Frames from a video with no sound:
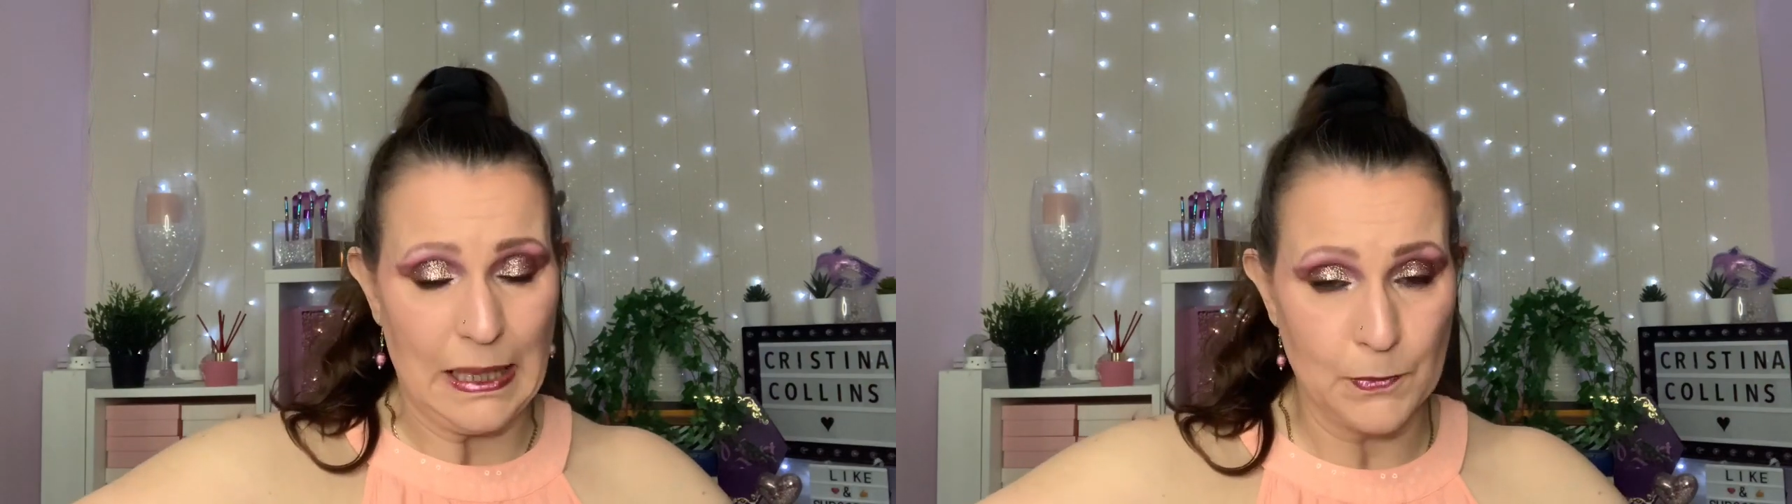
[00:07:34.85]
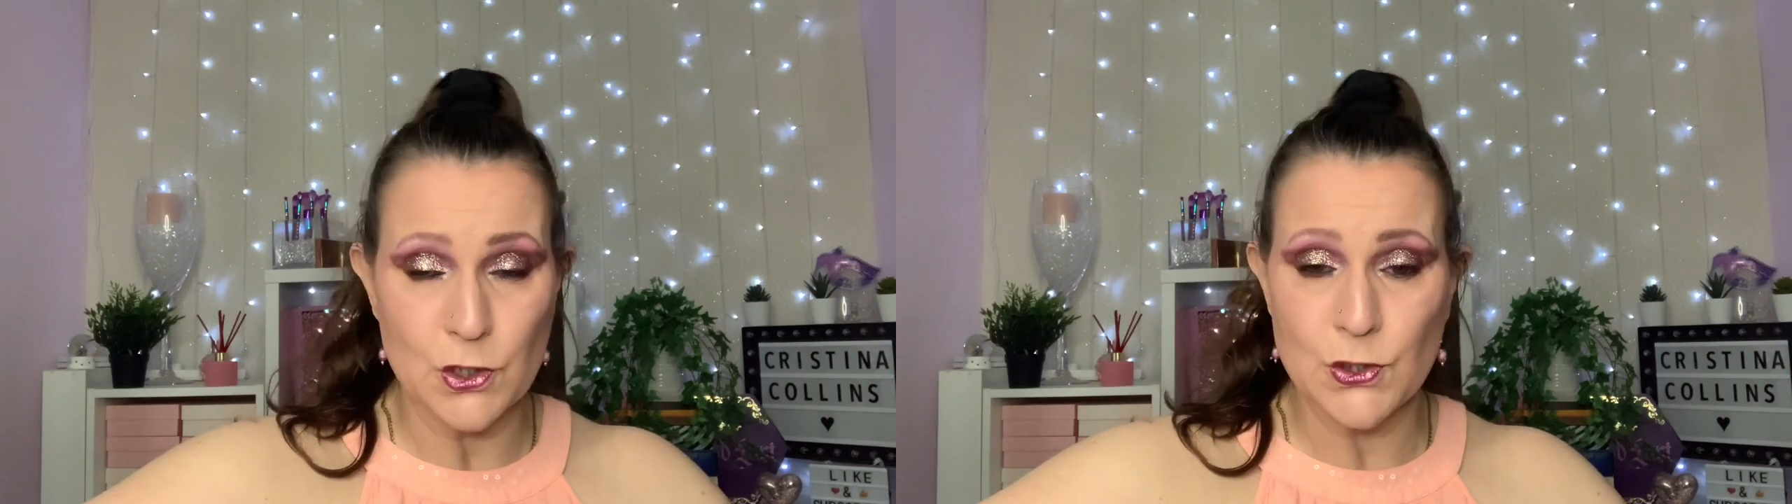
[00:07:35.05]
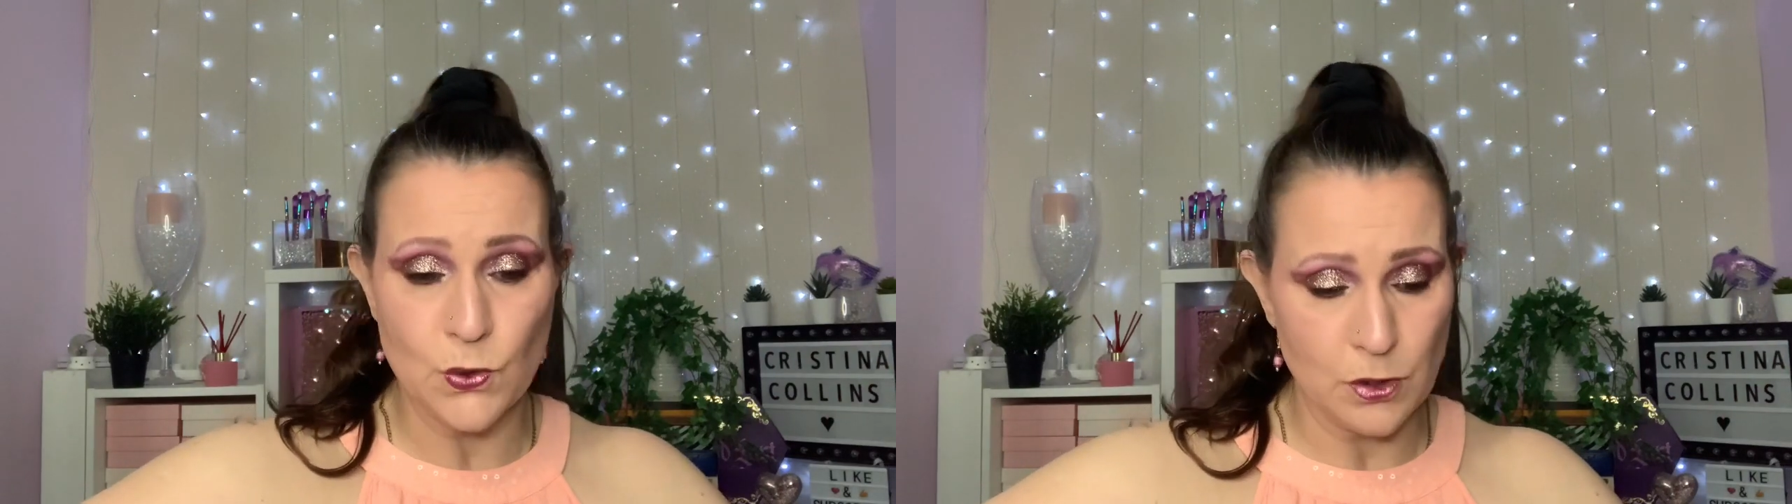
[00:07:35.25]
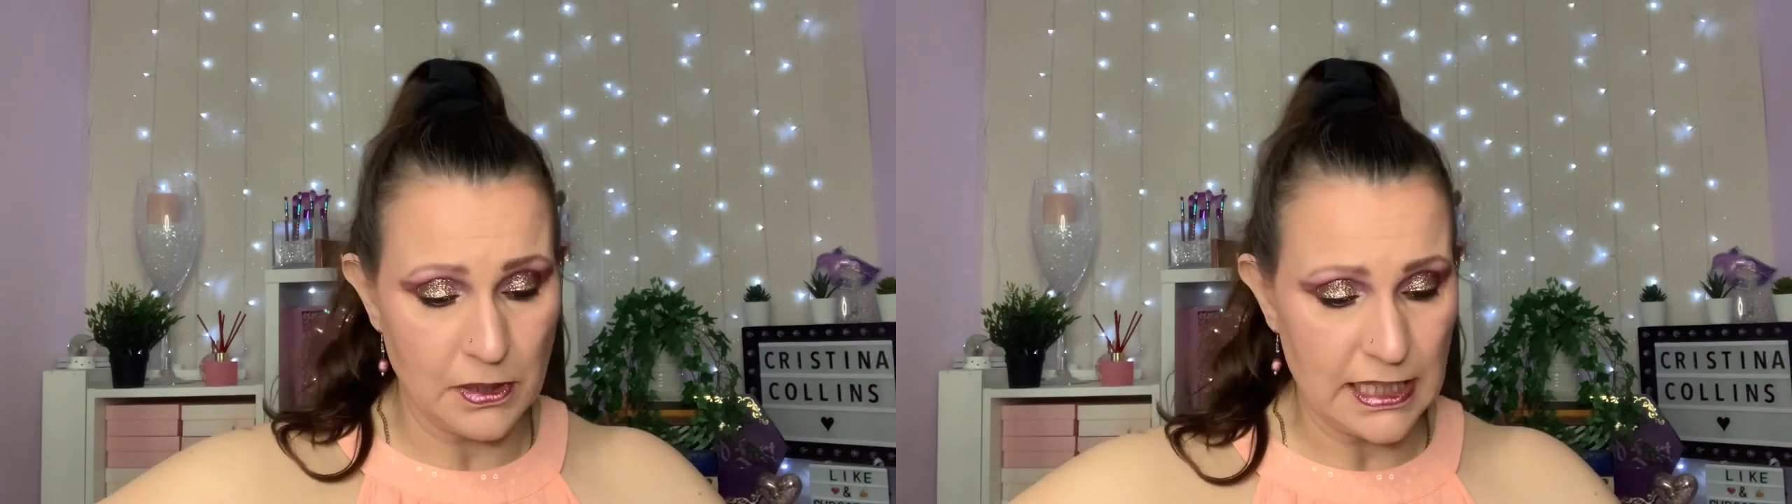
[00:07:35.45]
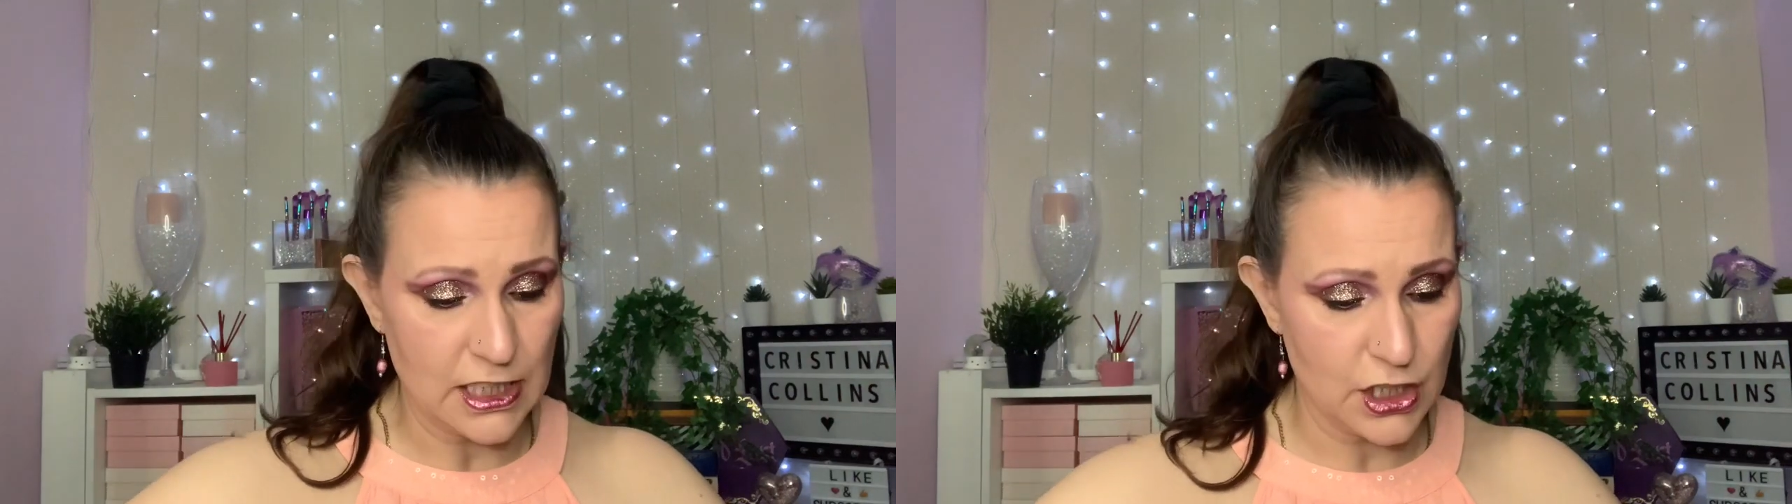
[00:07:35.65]
but I saw them on
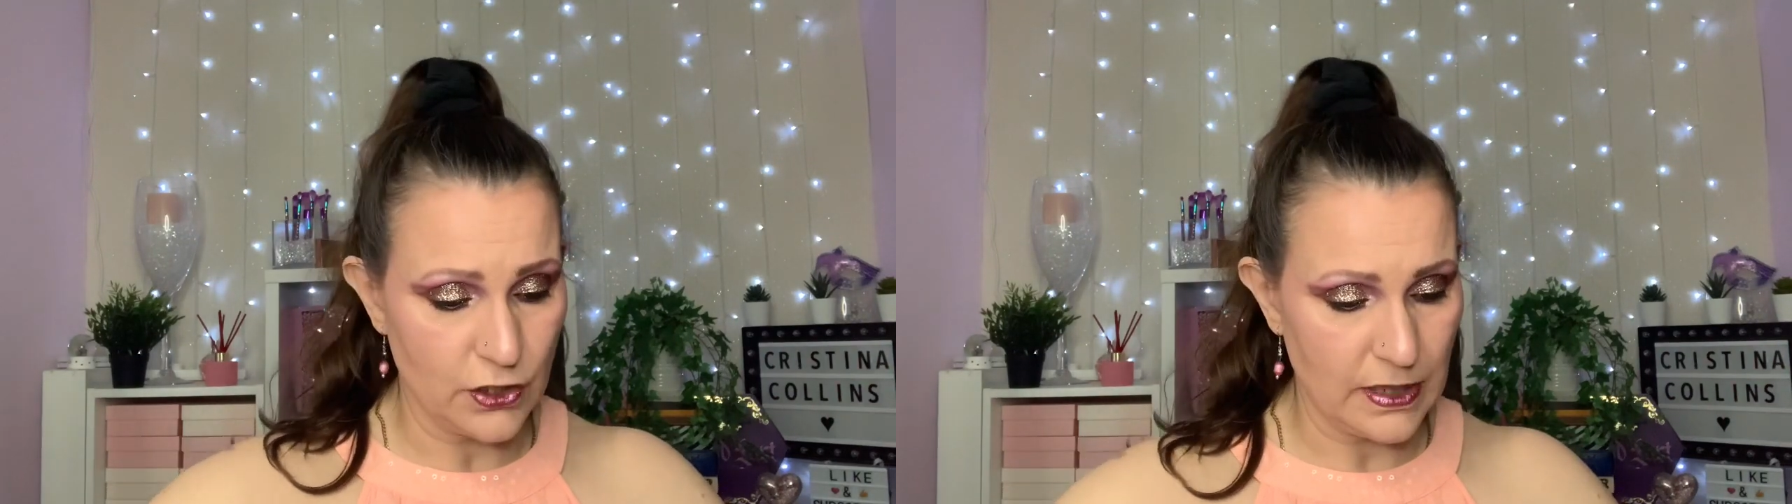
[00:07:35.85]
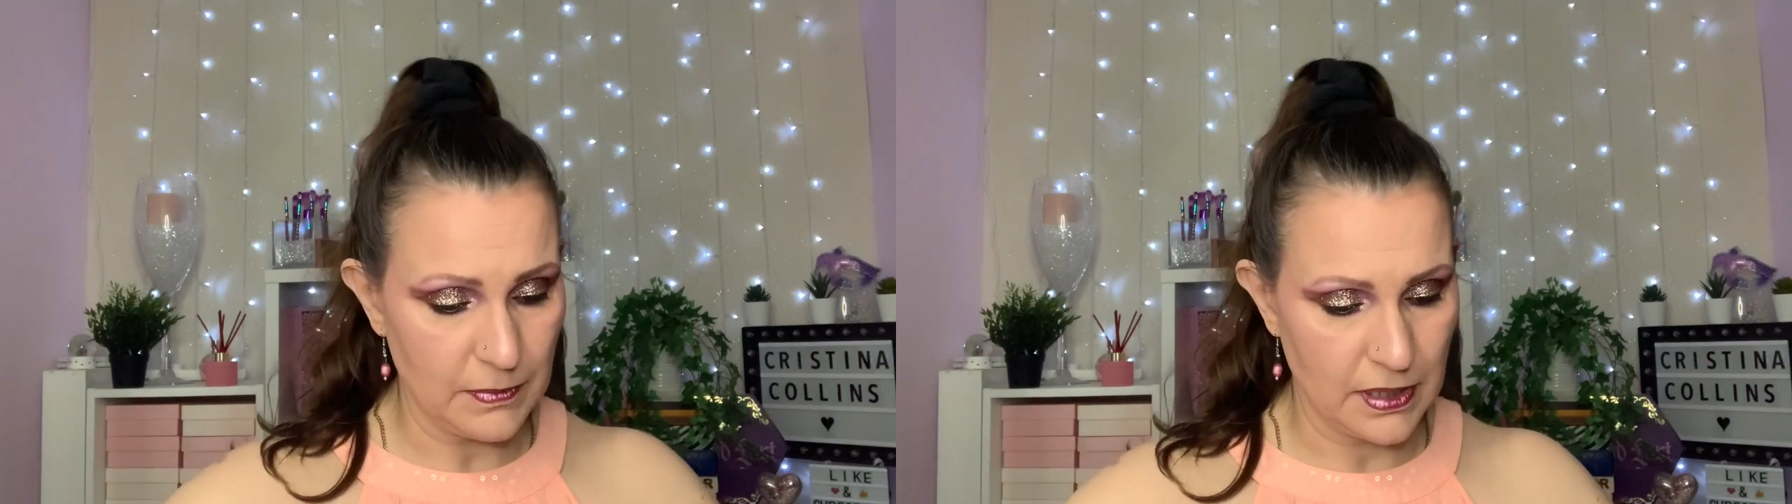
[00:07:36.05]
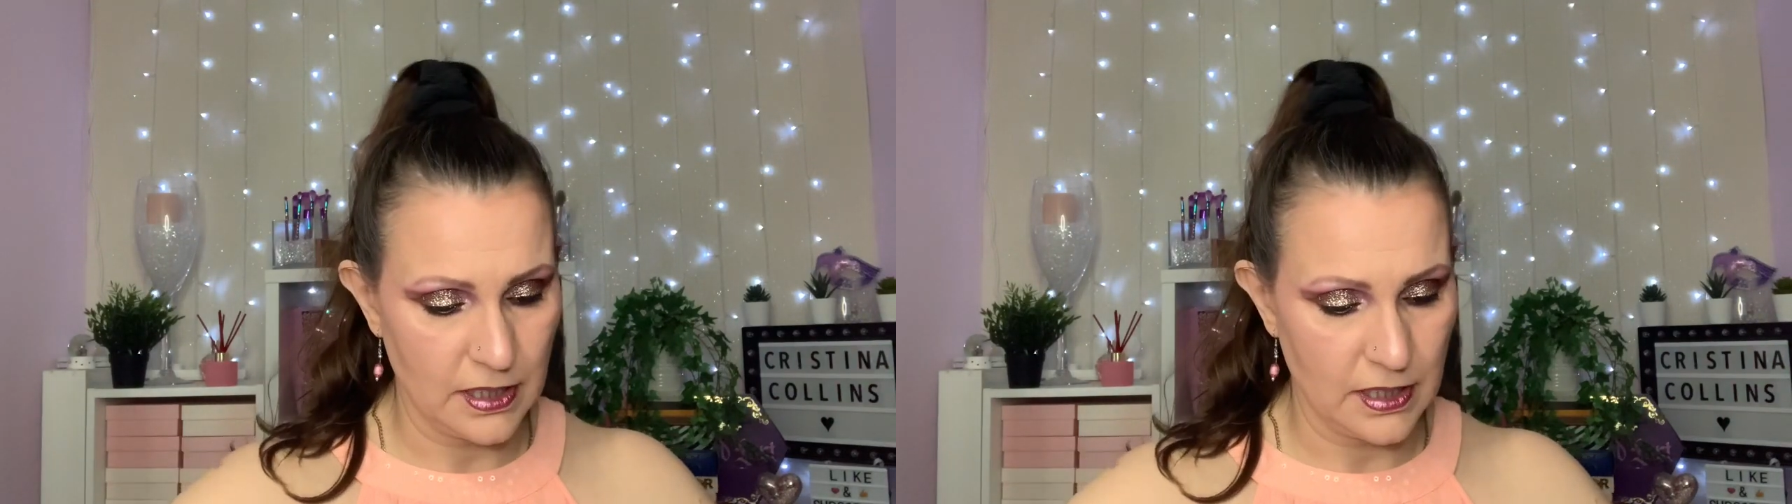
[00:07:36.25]
Instagram.